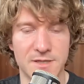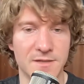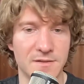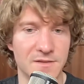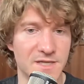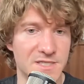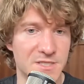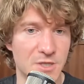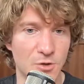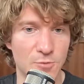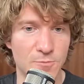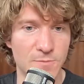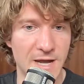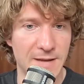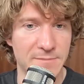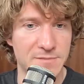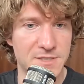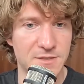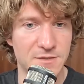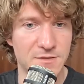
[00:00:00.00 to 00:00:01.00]
These old
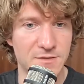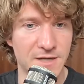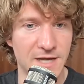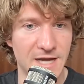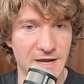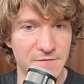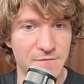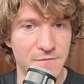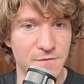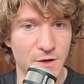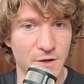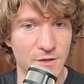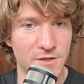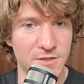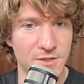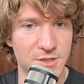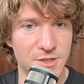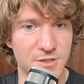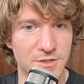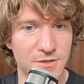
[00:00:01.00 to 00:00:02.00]
maps have
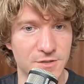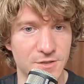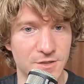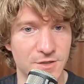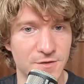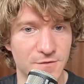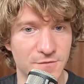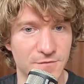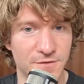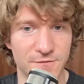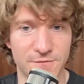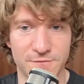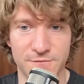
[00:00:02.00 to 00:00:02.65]
knowledge of